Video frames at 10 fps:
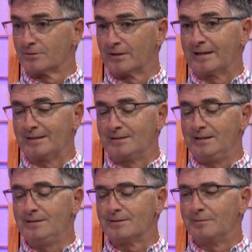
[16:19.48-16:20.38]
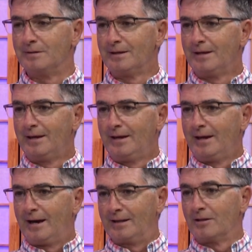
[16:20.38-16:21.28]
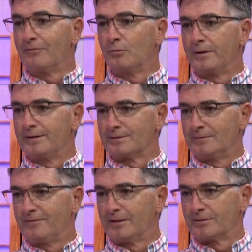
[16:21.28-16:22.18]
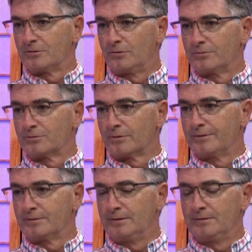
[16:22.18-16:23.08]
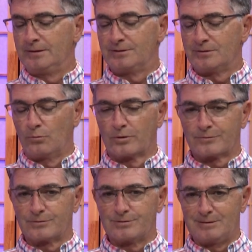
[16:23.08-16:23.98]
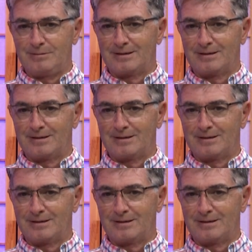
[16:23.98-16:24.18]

so that I could teach them. I love the way this fellow told stories. He still works for CBS.